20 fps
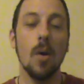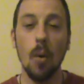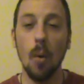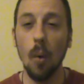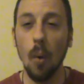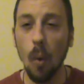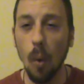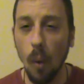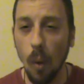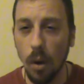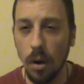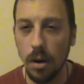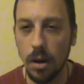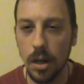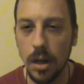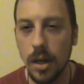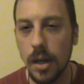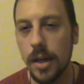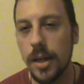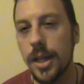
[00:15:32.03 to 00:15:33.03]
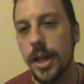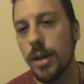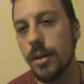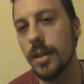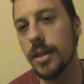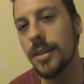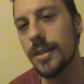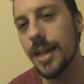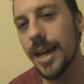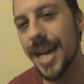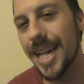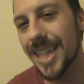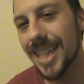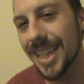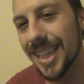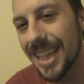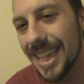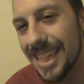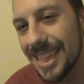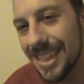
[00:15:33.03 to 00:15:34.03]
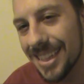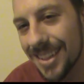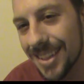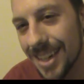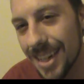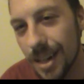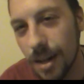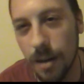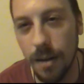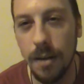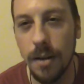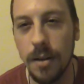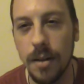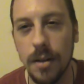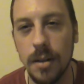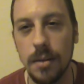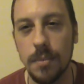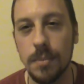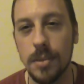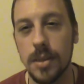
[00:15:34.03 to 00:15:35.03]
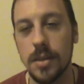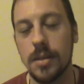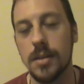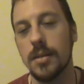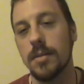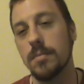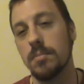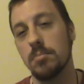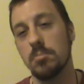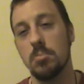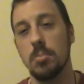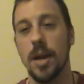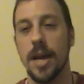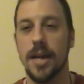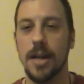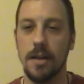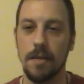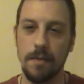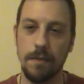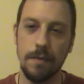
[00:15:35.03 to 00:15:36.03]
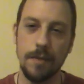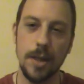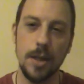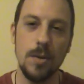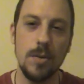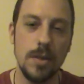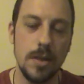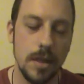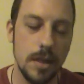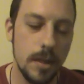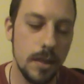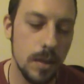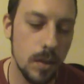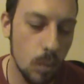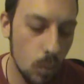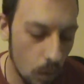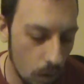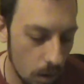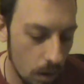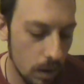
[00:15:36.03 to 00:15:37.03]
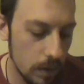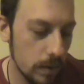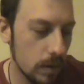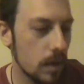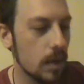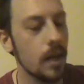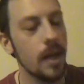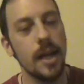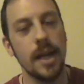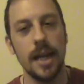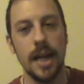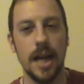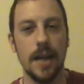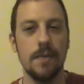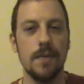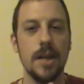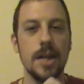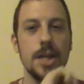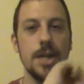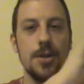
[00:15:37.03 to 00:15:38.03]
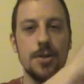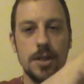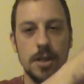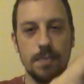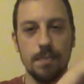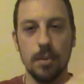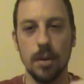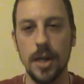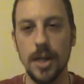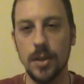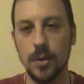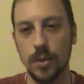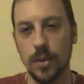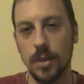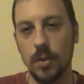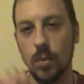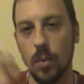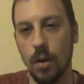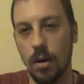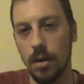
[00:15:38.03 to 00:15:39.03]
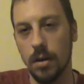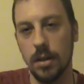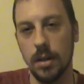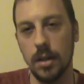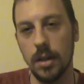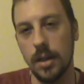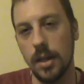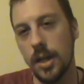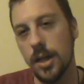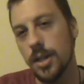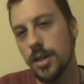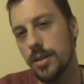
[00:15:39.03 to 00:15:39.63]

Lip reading: Or you could take cleansing herbs and infuse it in the water. And then you sprinkle the water.